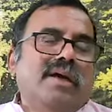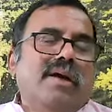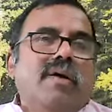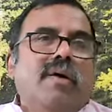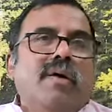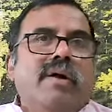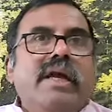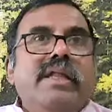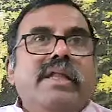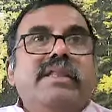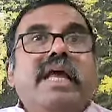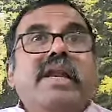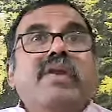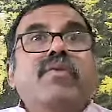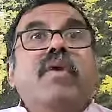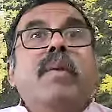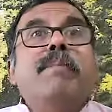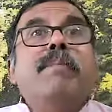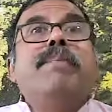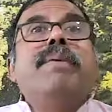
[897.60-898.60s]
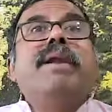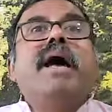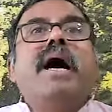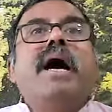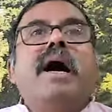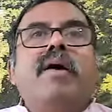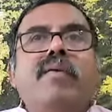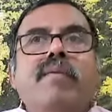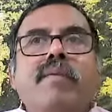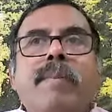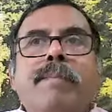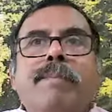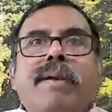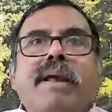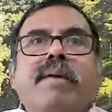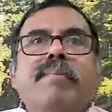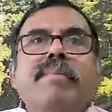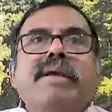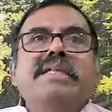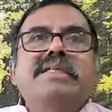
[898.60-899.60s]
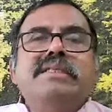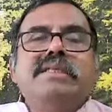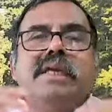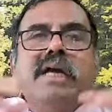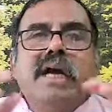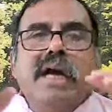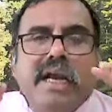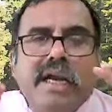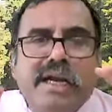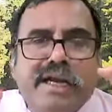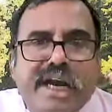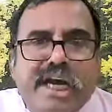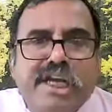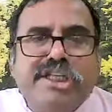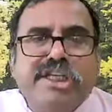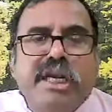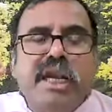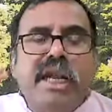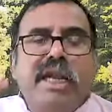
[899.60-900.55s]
Okay, then Vipra. Vipra means, in traditional